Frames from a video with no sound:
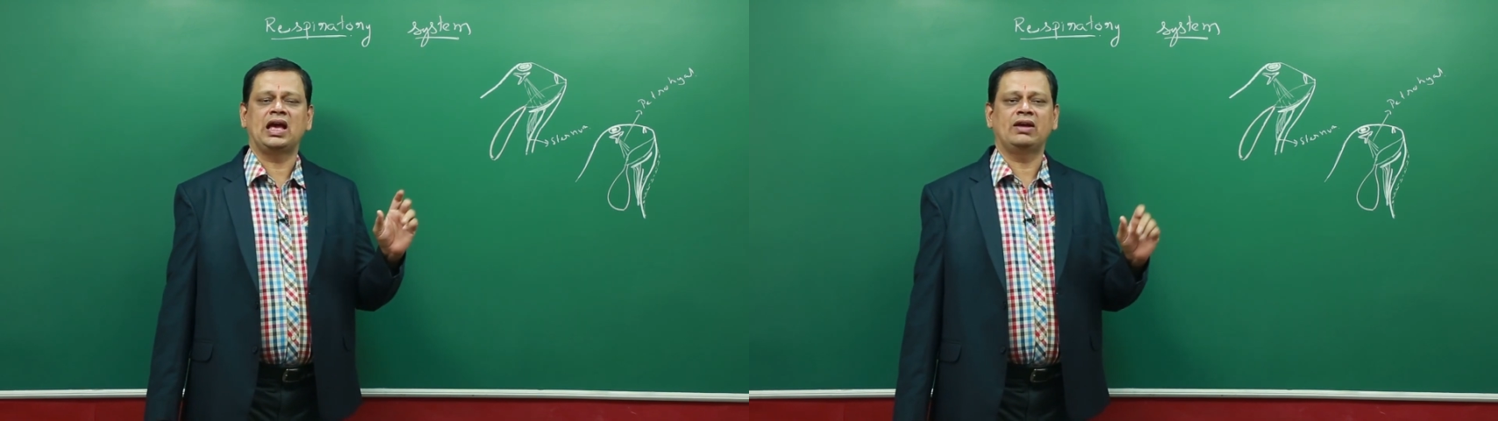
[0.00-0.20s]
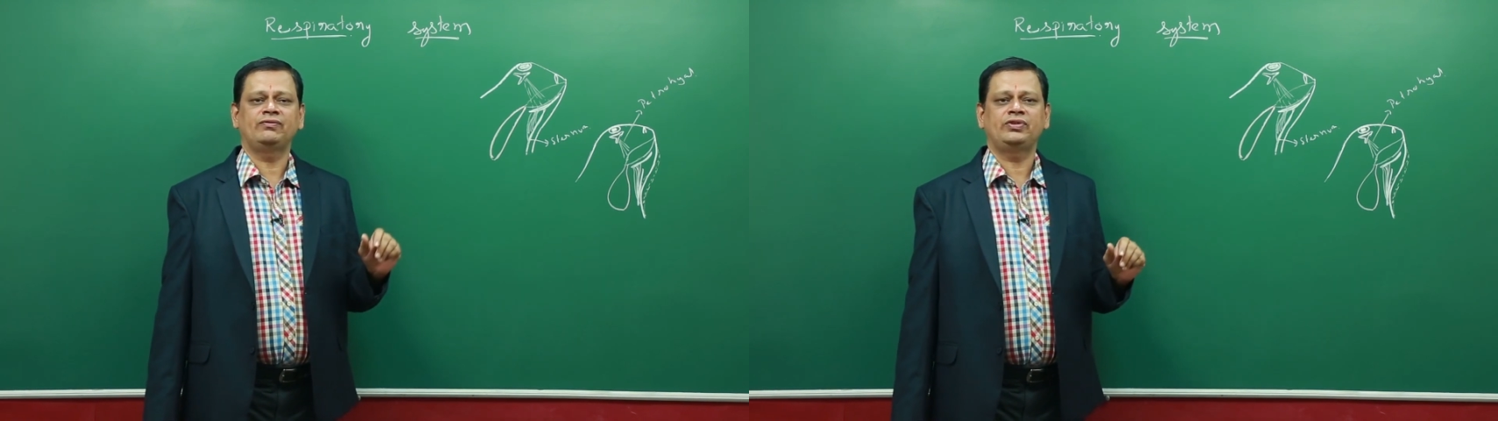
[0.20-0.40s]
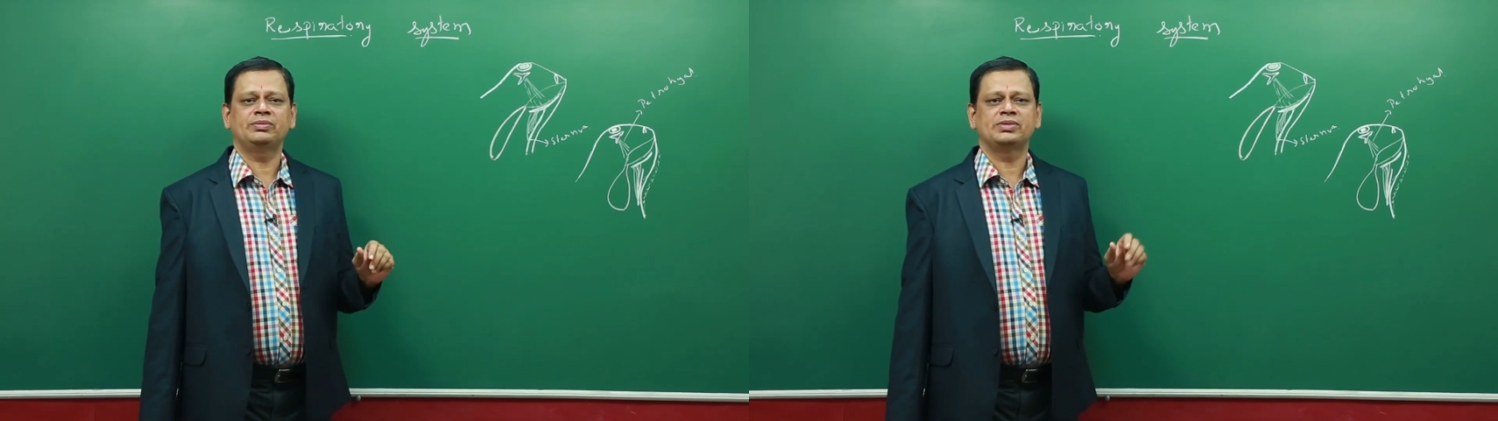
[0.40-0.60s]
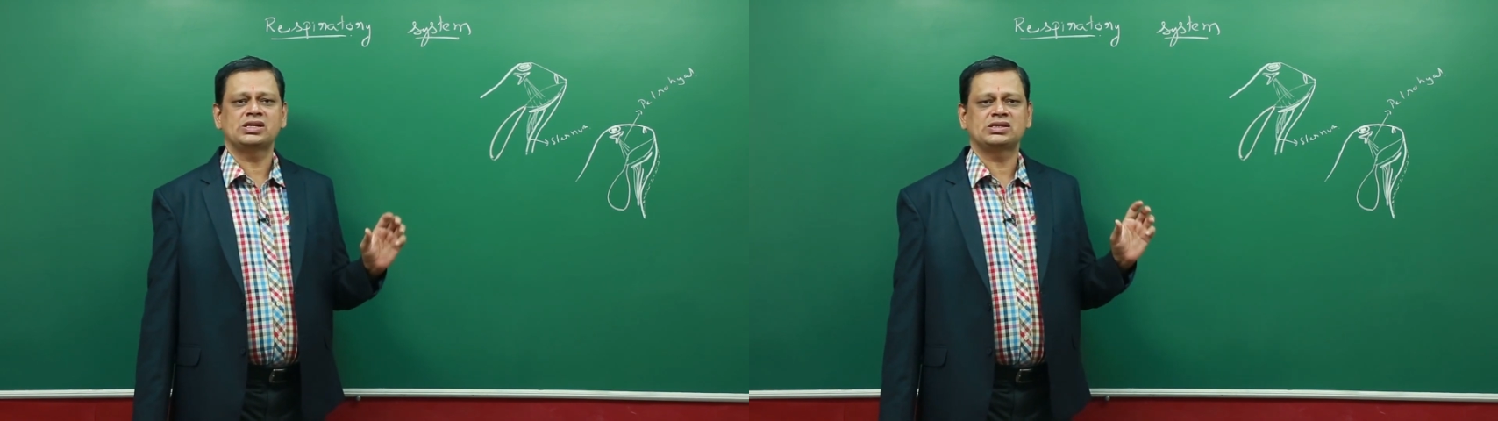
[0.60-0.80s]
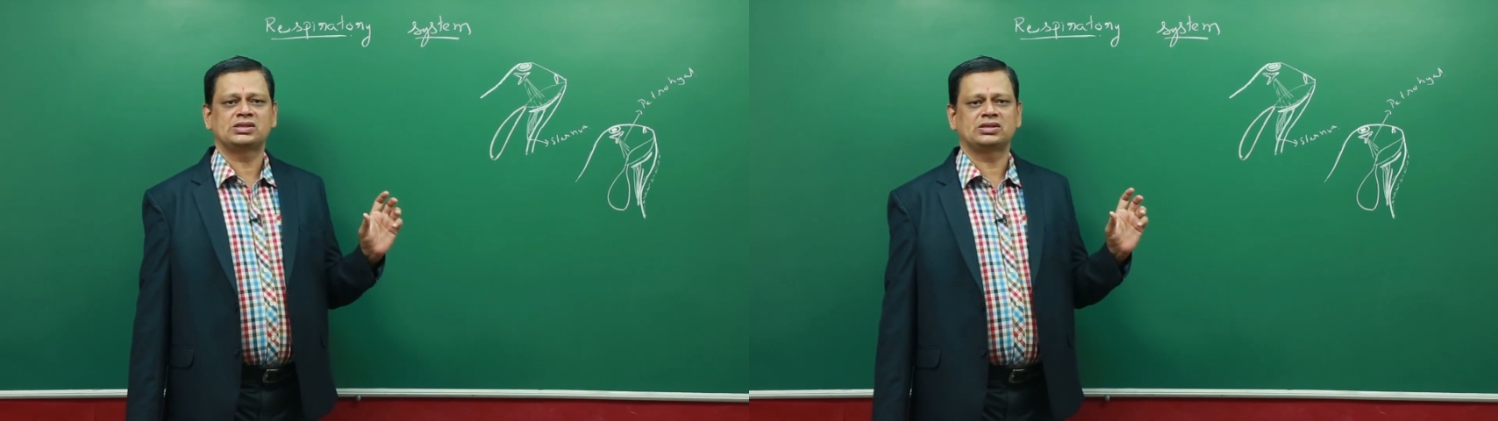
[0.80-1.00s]

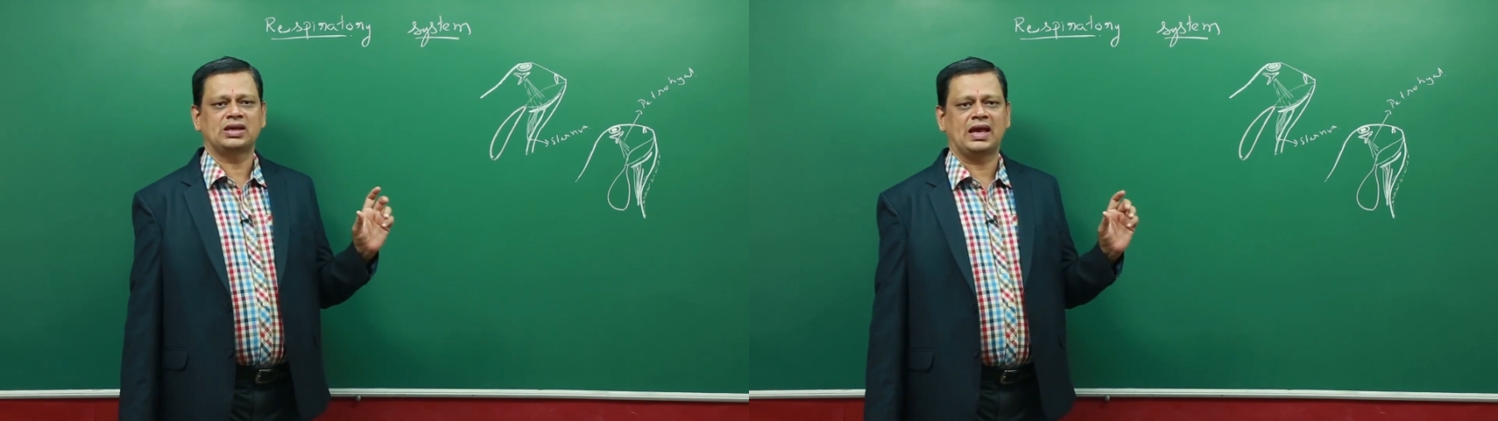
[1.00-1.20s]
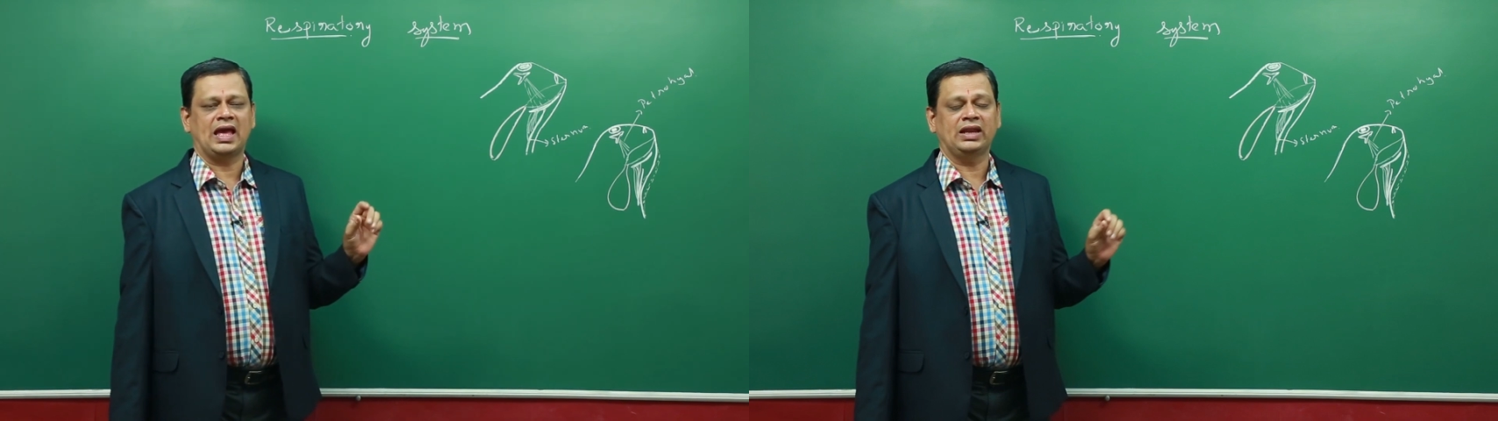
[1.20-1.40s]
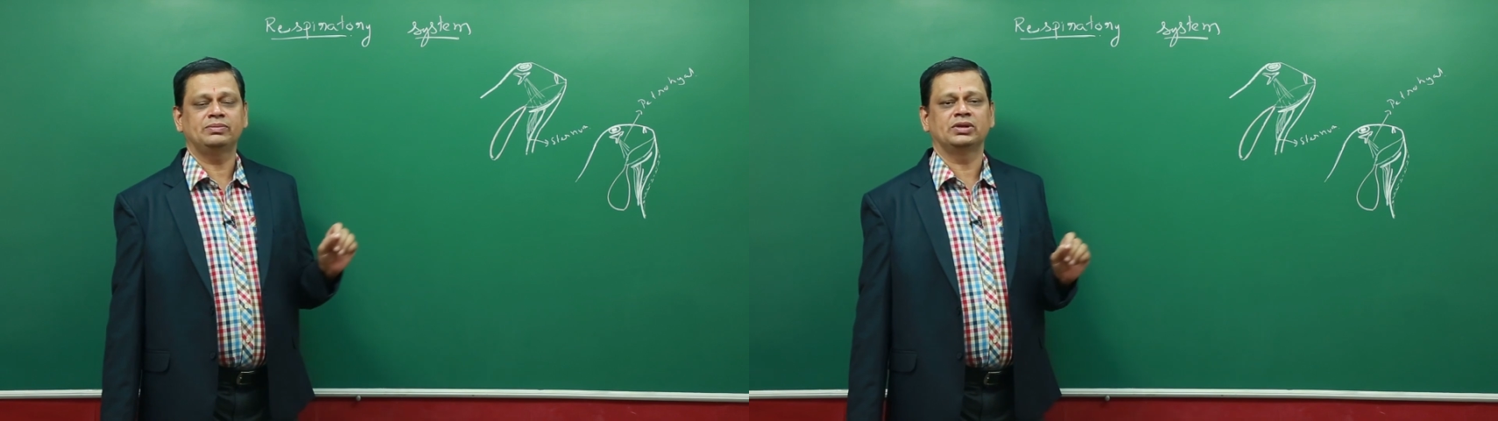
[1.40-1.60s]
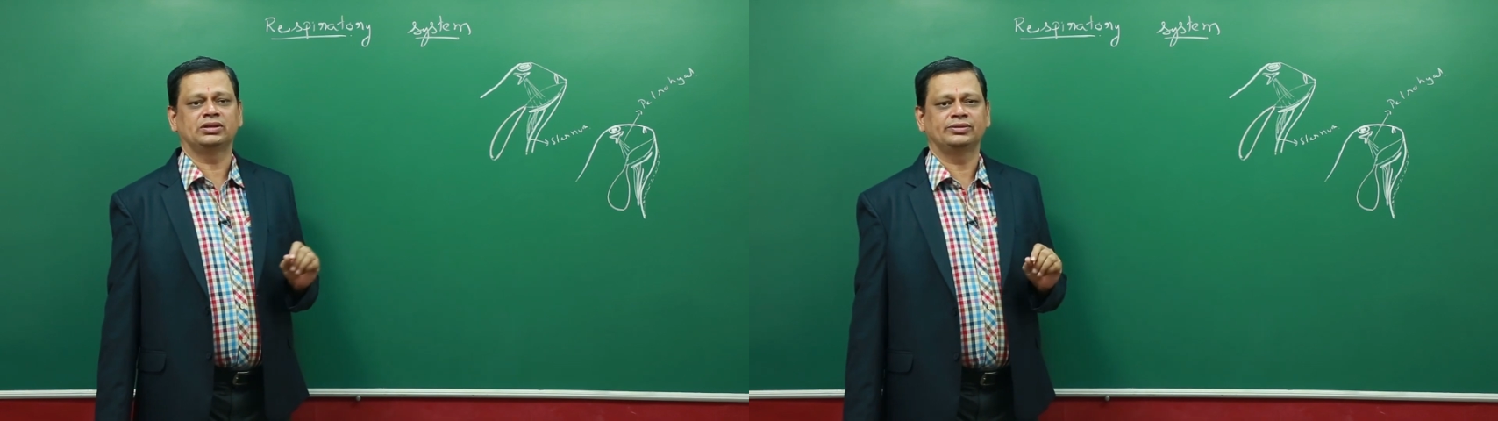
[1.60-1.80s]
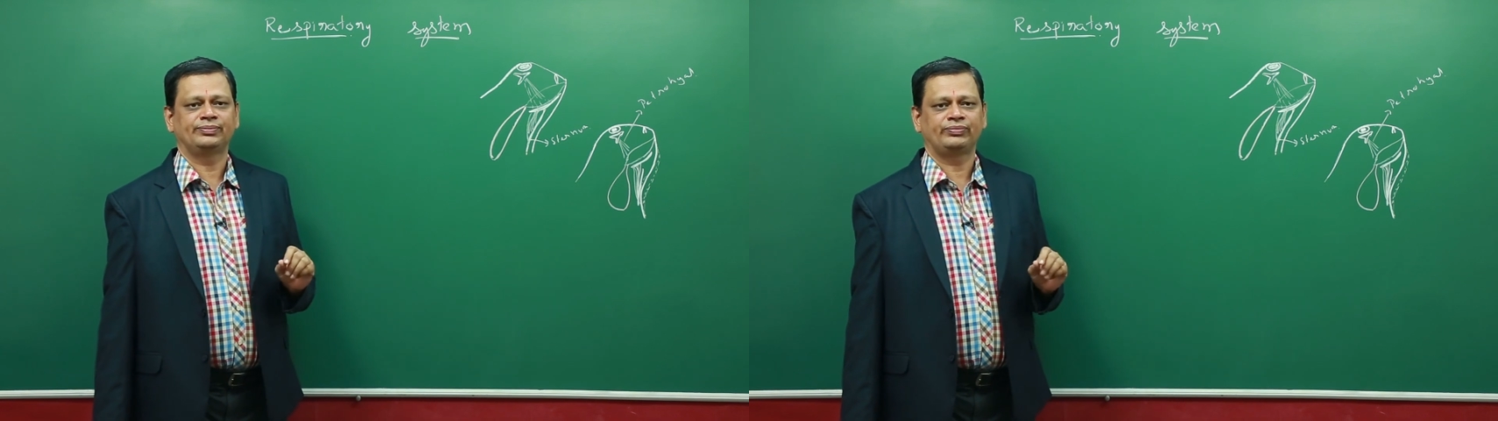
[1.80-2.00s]
amphibious
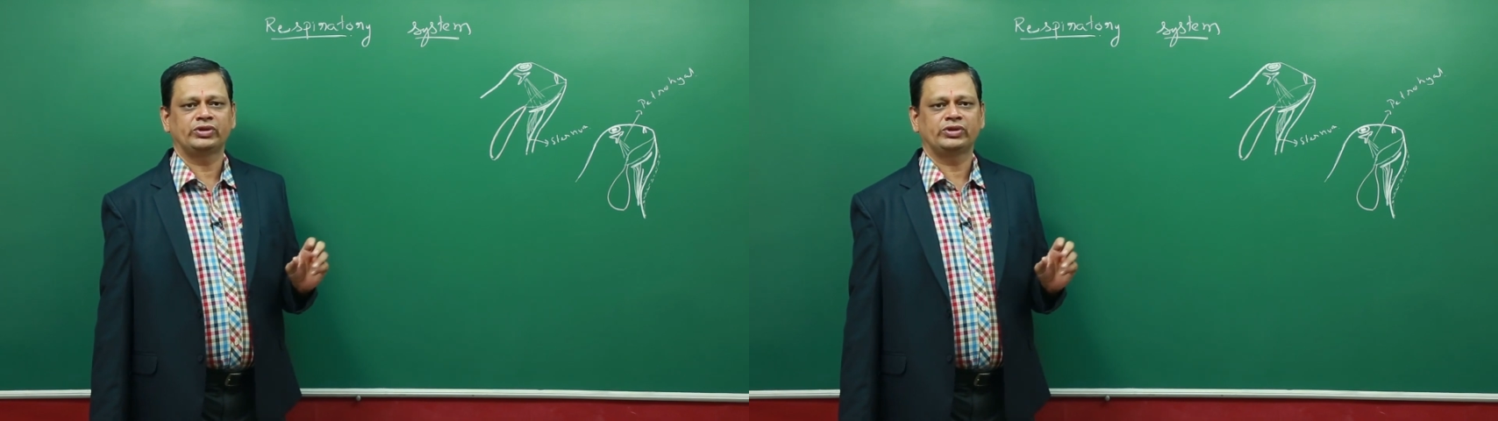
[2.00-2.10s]
animal